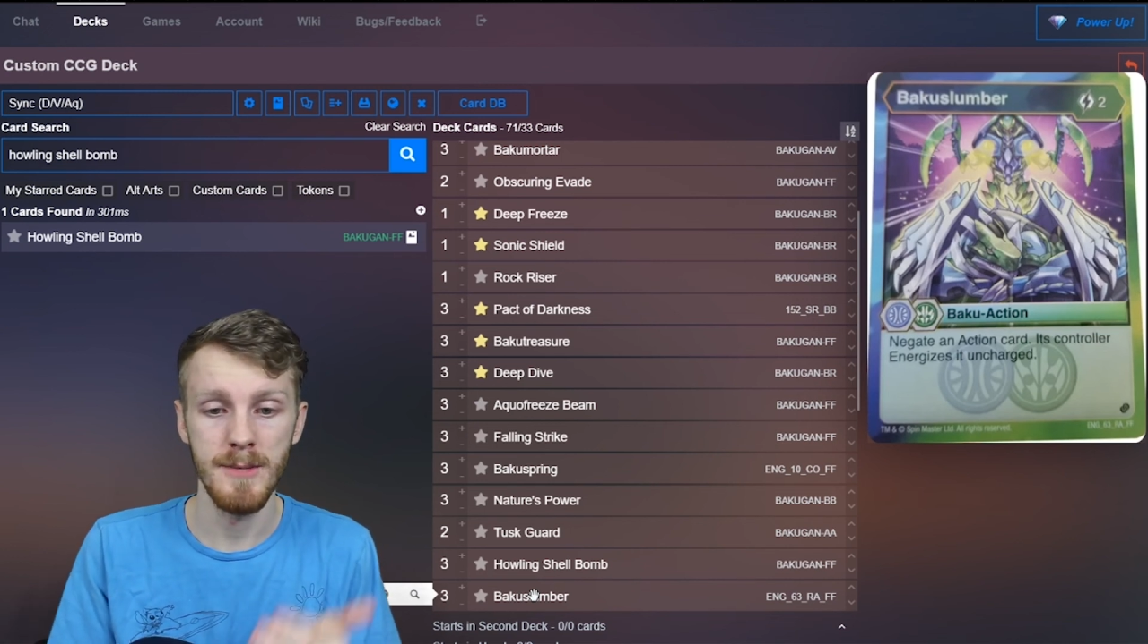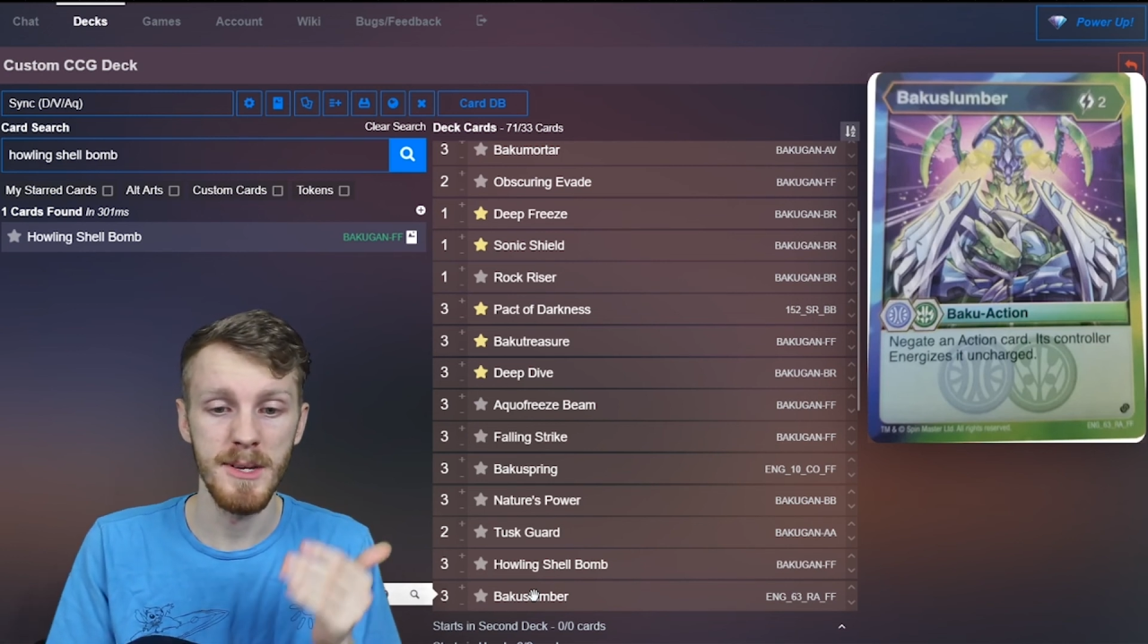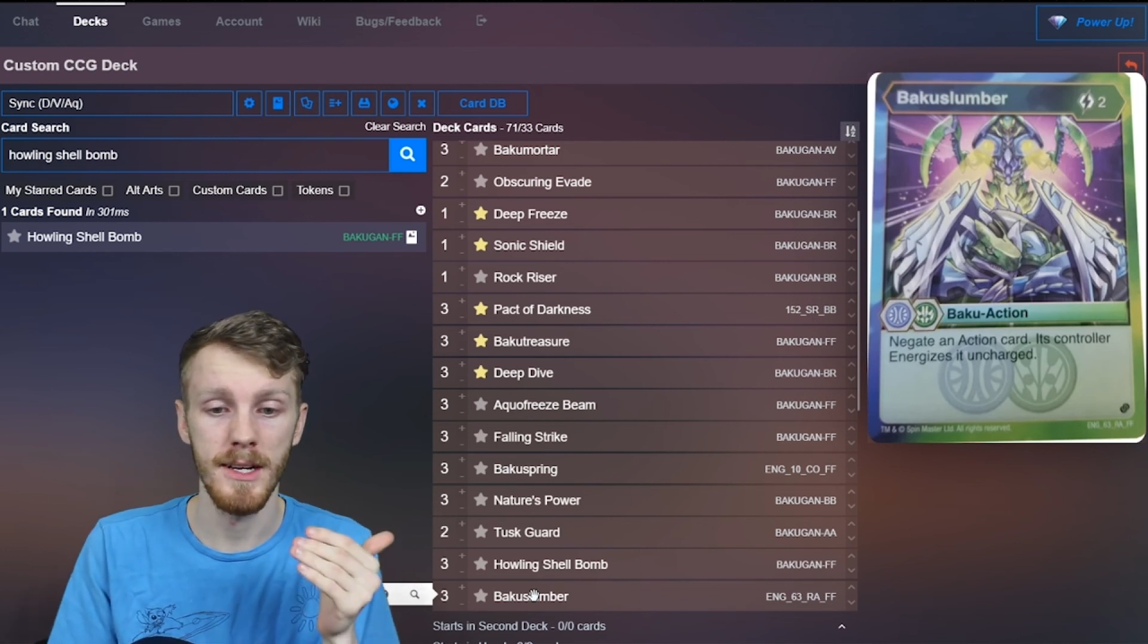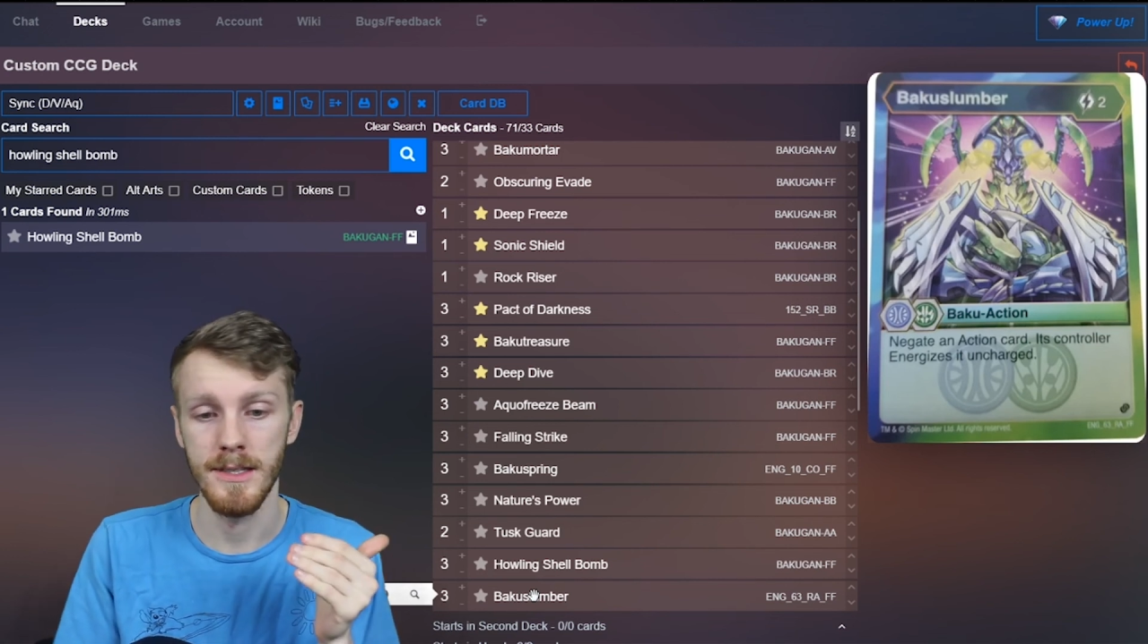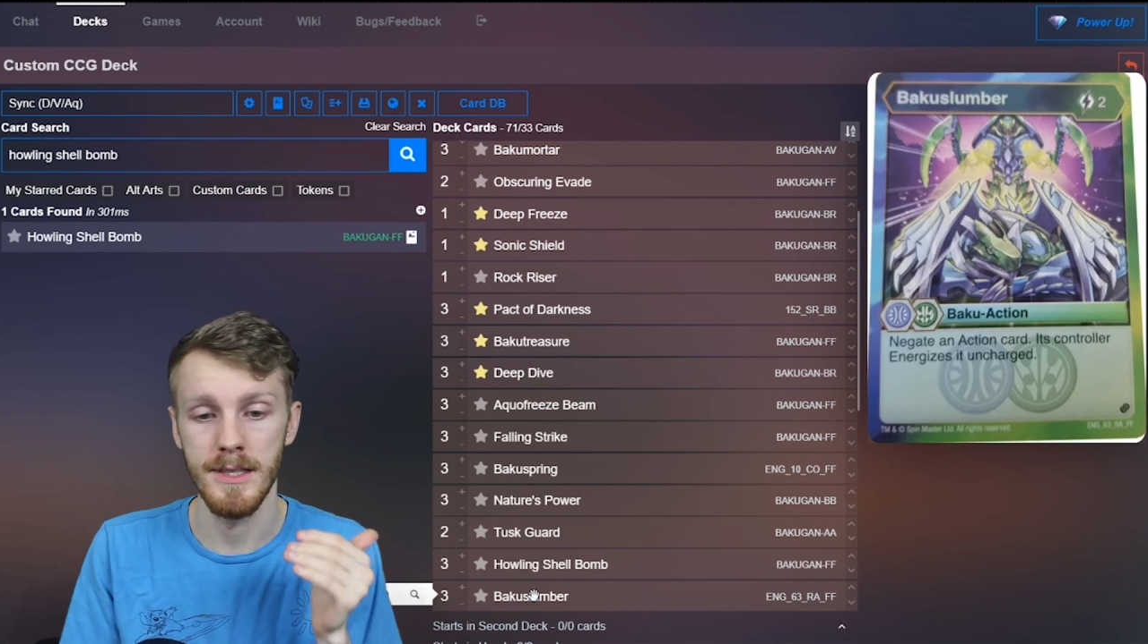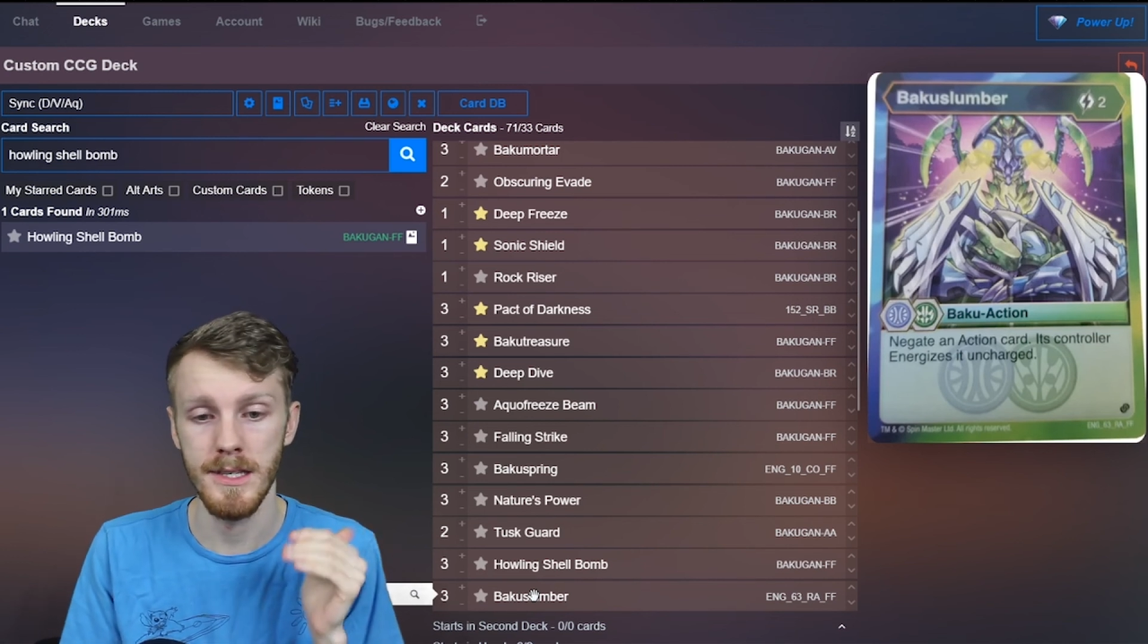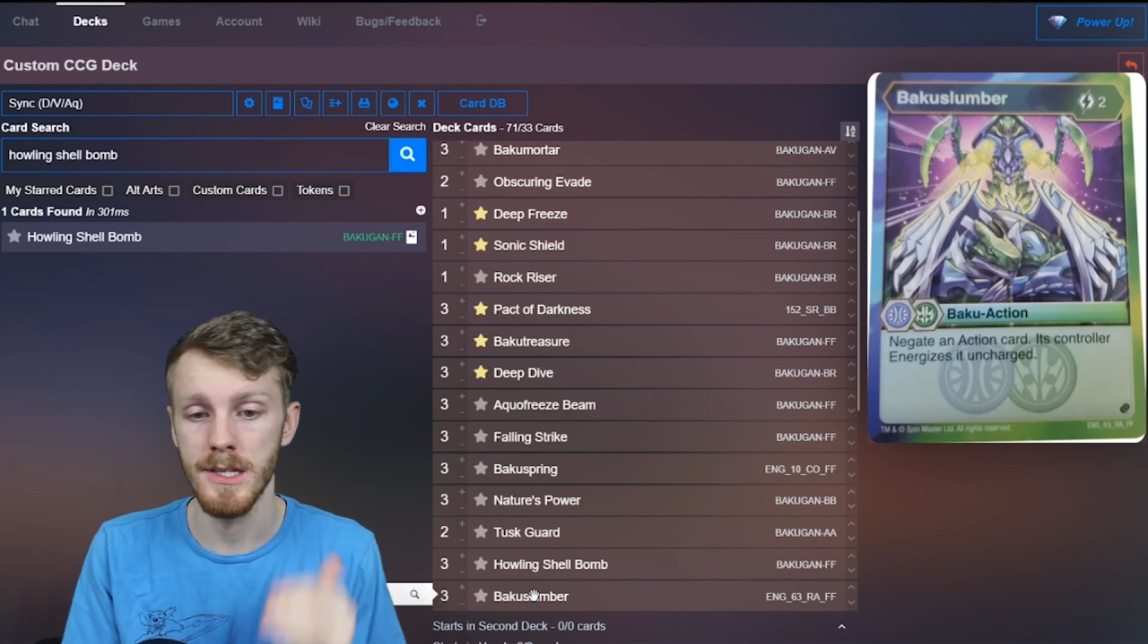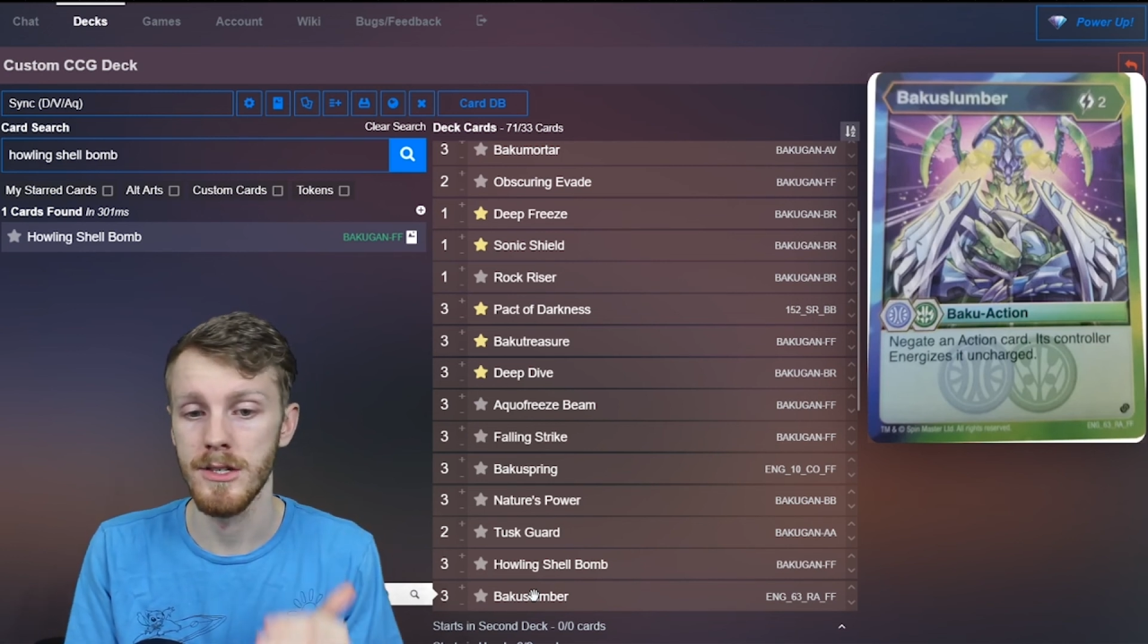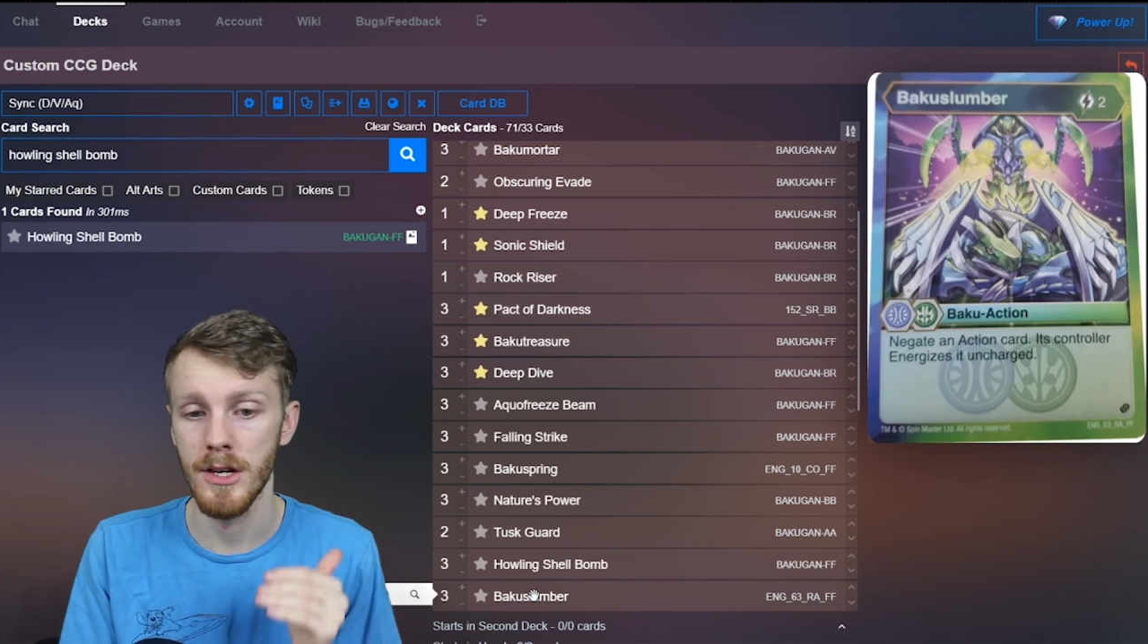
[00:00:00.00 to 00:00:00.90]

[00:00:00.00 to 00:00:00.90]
because this is